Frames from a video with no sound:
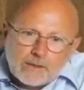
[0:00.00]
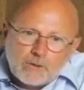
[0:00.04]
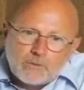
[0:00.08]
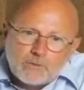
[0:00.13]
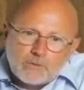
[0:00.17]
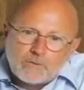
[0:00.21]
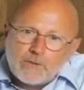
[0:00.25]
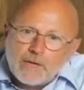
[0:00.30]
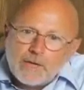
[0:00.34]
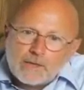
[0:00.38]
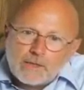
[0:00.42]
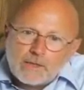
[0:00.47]

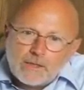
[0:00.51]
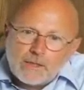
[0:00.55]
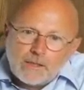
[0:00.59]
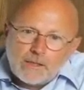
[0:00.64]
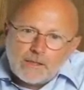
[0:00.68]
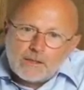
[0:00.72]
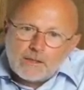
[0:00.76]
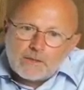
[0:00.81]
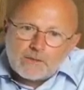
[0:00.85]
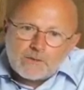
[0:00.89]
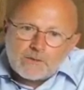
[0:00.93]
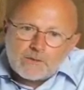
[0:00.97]
you've got
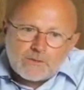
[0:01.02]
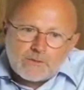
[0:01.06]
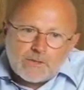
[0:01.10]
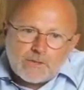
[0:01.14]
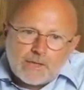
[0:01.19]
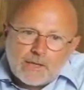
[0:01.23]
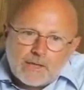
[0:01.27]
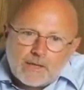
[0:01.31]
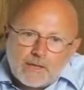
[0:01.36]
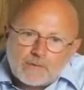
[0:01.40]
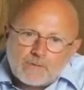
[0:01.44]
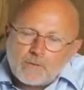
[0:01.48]
kids
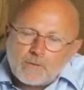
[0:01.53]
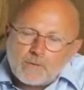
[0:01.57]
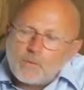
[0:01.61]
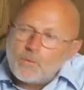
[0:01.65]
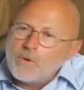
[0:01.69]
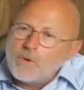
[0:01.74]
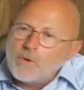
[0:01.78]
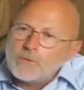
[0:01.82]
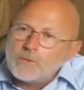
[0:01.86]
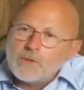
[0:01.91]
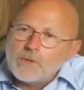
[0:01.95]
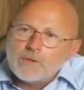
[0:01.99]
that for
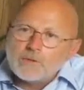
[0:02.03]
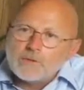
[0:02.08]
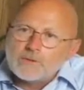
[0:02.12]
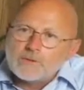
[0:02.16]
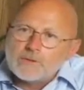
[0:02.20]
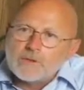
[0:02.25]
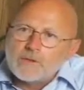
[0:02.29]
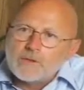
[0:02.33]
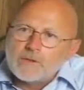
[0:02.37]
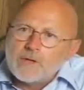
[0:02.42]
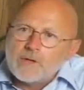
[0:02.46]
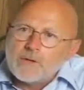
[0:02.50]
one
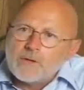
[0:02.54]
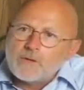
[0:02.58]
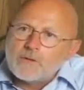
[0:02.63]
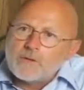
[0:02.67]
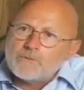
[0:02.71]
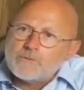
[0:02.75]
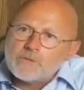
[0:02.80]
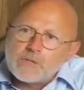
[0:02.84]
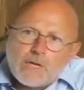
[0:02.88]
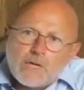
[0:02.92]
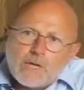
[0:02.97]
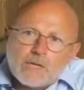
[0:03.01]
reason or another
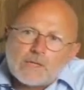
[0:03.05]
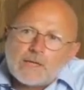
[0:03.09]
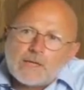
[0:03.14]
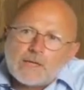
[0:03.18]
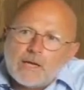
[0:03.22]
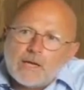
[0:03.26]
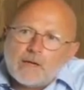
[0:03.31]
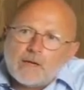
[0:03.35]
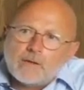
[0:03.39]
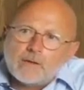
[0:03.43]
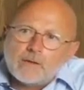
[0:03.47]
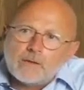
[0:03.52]
have checked
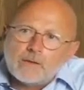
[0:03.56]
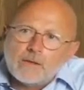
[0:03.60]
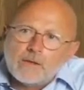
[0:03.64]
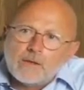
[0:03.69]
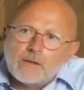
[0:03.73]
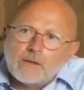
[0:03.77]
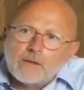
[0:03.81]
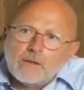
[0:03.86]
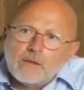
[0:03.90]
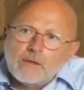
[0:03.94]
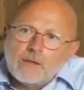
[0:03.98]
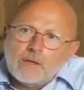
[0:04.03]
out.
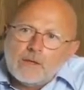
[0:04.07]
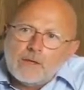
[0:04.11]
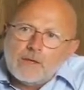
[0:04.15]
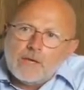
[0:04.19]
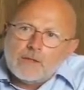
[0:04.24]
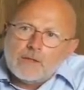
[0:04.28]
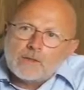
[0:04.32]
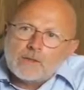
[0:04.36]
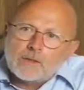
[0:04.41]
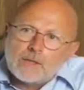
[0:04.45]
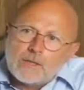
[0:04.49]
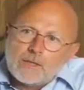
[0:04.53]

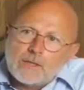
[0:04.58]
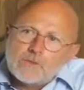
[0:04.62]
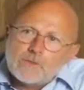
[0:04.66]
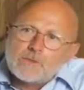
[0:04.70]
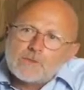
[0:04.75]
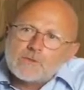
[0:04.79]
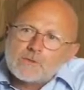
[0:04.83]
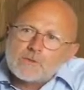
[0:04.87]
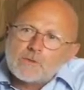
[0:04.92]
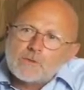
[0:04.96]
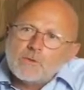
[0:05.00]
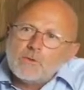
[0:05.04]
And the kids
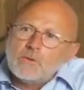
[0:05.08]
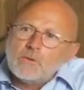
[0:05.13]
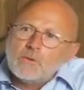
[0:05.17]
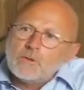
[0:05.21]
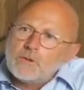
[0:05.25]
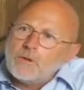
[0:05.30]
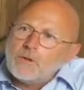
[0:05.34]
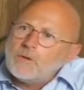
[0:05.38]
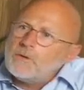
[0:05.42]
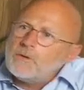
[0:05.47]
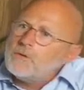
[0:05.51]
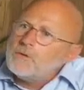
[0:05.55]
at school
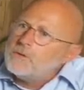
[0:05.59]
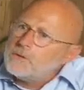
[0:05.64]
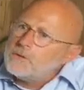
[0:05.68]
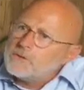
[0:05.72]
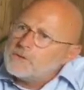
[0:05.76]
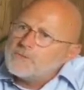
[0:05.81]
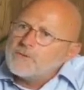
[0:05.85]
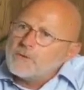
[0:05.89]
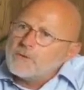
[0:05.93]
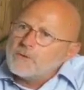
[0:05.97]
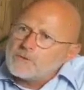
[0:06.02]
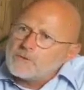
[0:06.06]
know who
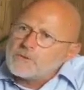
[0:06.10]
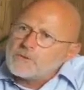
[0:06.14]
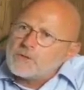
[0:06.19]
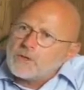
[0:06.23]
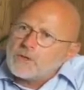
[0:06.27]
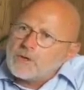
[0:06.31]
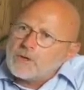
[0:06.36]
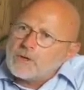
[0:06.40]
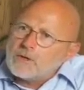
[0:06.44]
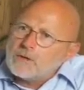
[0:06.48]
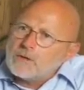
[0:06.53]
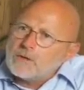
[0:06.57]
these folks
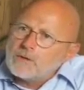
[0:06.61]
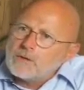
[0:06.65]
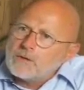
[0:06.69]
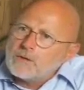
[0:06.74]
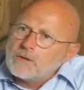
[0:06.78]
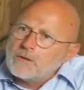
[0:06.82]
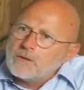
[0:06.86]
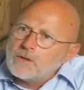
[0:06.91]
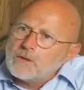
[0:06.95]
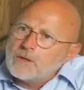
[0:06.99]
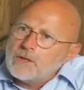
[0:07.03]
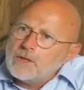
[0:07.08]
are.
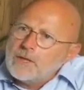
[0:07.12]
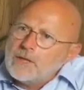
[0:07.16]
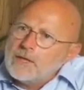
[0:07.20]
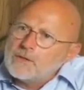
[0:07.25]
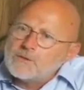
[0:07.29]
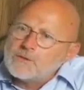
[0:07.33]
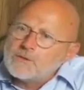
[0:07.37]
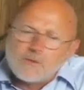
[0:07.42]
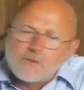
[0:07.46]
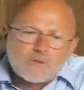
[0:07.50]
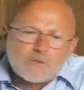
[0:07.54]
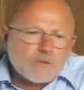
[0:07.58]
And
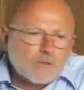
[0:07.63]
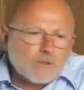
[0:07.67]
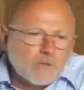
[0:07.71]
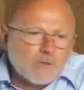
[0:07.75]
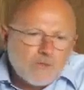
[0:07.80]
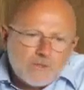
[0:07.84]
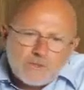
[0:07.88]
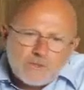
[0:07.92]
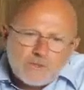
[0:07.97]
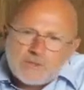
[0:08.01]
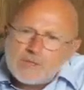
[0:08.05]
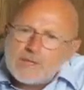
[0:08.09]
it's just so
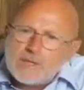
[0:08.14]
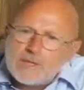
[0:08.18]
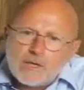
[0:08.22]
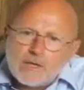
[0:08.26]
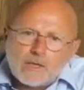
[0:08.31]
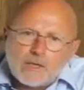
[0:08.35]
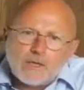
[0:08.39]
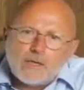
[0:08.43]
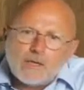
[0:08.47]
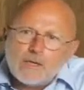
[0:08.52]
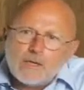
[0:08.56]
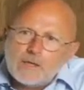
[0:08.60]
easy to
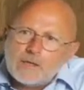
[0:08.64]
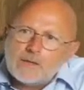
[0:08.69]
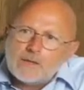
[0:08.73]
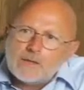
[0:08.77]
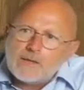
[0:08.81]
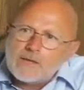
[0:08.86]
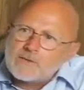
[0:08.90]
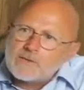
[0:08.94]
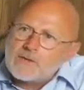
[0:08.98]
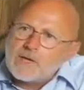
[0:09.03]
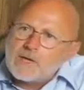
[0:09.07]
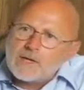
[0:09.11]
get a gun,
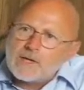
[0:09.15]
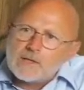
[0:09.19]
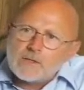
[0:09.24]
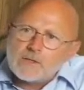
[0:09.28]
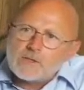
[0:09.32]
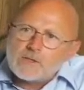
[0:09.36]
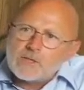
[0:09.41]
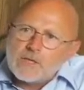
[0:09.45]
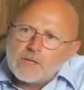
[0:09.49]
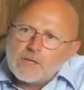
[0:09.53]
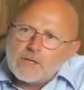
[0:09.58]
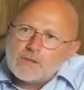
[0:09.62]
and that's not going
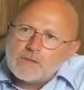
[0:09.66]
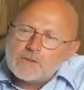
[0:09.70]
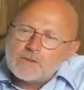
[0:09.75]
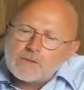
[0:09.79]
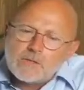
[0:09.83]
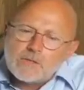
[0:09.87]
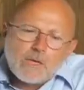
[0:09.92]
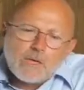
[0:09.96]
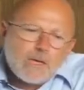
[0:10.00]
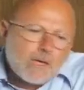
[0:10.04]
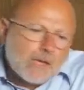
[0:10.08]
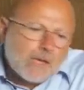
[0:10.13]
to
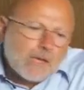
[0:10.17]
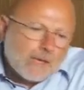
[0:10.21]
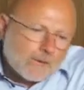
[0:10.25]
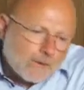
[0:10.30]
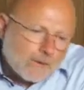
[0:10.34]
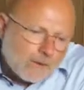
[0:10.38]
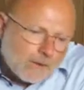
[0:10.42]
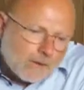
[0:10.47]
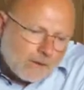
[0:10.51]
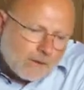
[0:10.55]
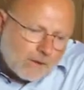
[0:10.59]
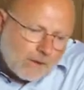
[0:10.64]
change. And
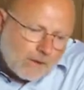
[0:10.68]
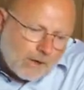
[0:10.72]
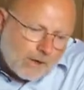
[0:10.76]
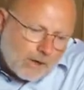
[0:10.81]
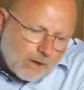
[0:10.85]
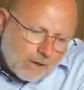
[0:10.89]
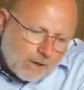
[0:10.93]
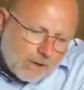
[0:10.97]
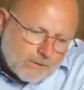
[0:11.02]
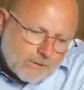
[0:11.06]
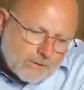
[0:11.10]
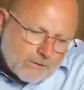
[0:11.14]
there
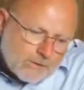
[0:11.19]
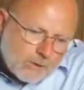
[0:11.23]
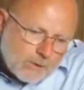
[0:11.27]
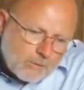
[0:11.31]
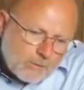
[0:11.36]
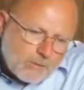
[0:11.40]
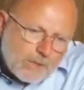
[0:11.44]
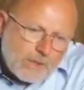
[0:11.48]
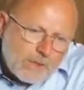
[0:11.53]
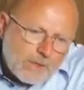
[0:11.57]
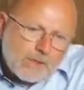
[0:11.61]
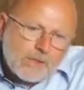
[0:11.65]
are
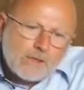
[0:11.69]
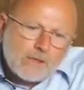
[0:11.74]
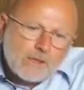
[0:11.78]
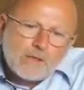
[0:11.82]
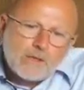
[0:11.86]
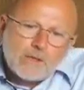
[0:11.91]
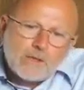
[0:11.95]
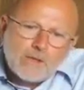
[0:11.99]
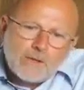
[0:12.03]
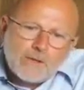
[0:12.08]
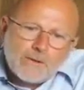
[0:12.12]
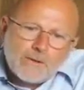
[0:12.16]
so many
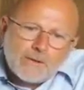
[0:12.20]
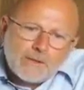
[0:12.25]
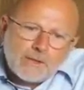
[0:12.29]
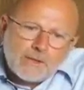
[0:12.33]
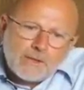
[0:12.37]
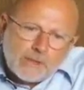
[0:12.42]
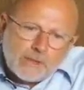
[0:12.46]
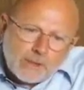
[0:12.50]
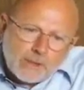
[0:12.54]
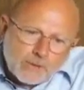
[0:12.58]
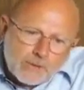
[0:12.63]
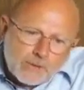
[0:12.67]

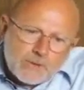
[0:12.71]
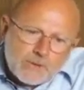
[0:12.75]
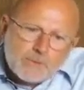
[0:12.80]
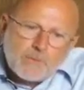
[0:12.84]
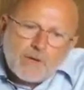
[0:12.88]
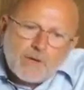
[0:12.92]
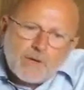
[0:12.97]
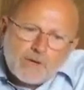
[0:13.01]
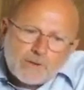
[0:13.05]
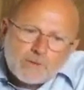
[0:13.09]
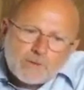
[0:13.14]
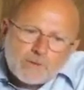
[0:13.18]

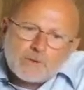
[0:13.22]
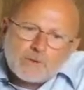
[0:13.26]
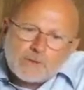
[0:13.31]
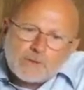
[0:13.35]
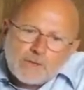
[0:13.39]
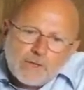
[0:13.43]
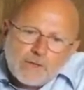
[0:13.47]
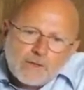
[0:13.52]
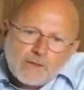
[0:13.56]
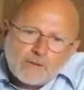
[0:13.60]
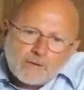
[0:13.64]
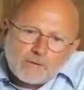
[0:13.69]
irresponsible
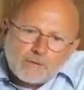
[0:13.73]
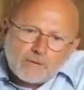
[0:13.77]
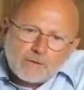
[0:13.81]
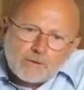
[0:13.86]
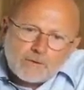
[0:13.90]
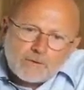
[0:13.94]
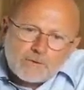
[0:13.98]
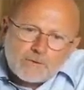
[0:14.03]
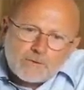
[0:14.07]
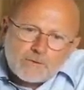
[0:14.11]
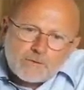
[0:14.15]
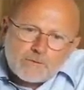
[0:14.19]
gun
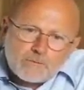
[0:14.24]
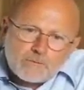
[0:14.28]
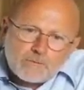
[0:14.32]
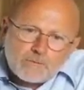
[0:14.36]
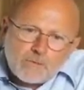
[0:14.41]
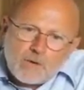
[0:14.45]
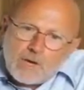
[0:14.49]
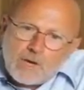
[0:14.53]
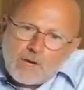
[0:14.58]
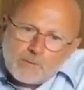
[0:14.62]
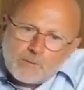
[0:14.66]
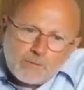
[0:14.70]
owners,
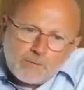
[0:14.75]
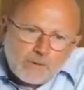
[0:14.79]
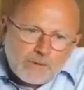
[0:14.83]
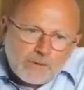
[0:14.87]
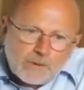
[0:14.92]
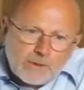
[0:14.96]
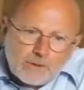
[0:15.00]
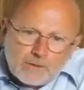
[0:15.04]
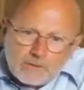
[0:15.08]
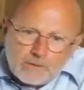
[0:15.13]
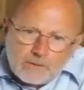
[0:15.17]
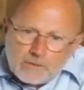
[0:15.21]

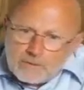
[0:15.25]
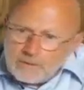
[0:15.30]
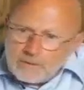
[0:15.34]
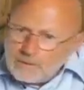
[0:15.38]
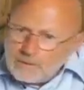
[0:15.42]
probably